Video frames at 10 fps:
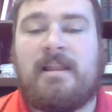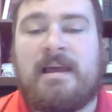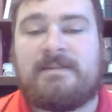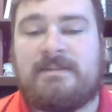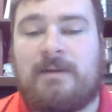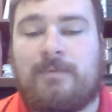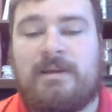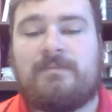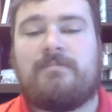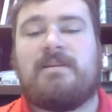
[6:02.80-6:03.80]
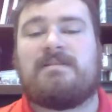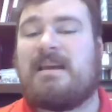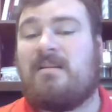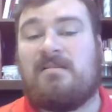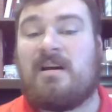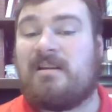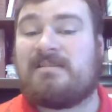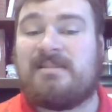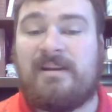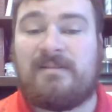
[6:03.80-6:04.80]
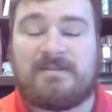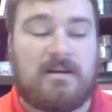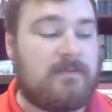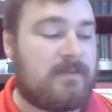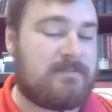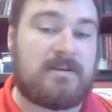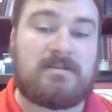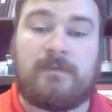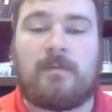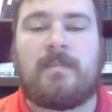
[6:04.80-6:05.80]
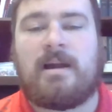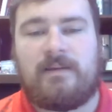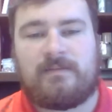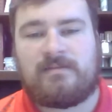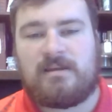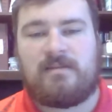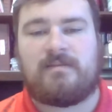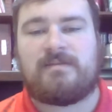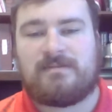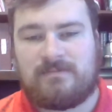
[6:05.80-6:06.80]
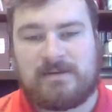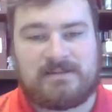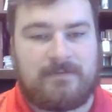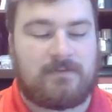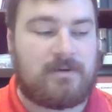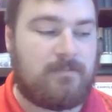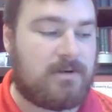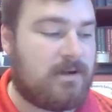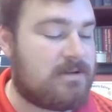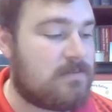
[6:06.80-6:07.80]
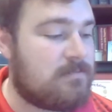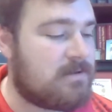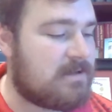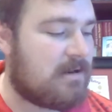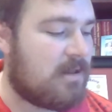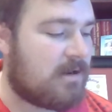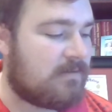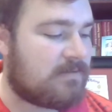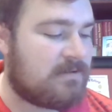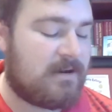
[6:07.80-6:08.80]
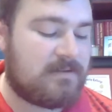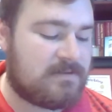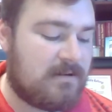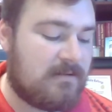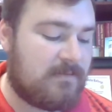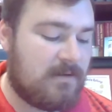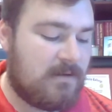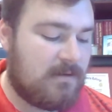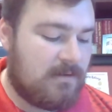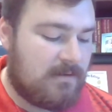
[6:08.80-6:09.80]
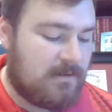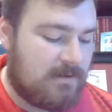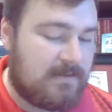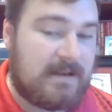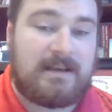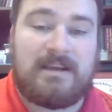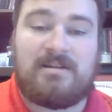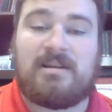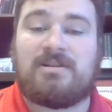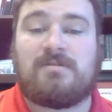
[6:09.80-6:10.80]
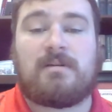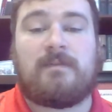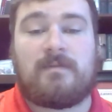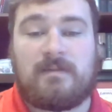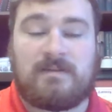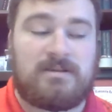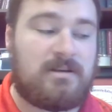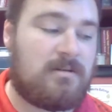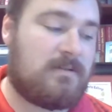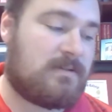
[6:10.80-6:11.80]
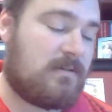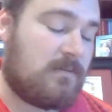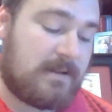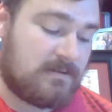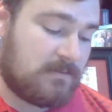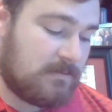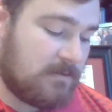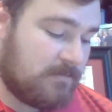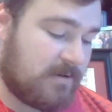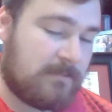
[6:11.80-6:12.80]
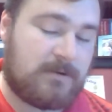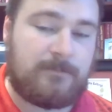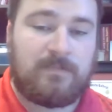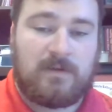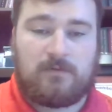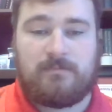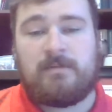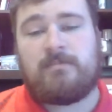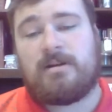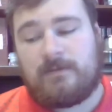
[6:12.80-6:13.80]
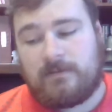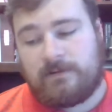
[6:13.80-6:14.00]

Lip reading: last 9 weeks, we missed out on a lot of snare stuff, especially for my 7th grade percussion. We missed out a lot of snare stuff that I need to get you ready for this year. So that's a little bummer. Remember,